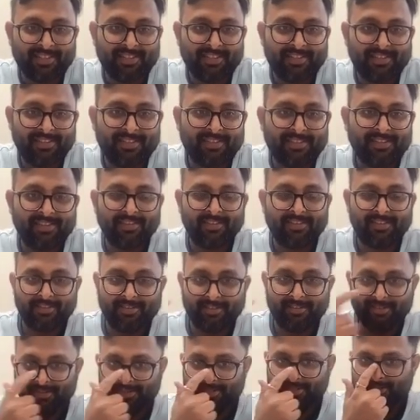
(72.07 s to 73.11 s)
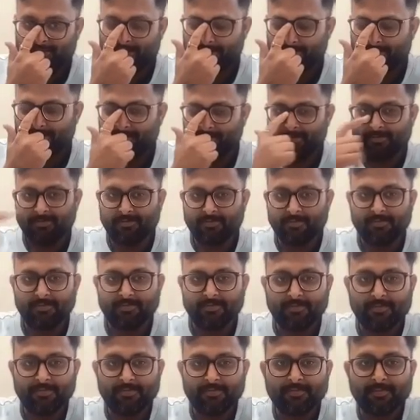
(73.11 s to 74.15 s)
was a different thing.
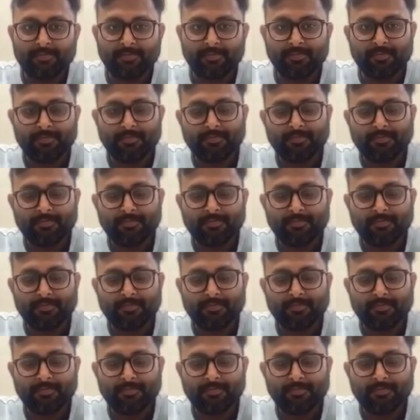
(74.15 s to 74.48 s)
But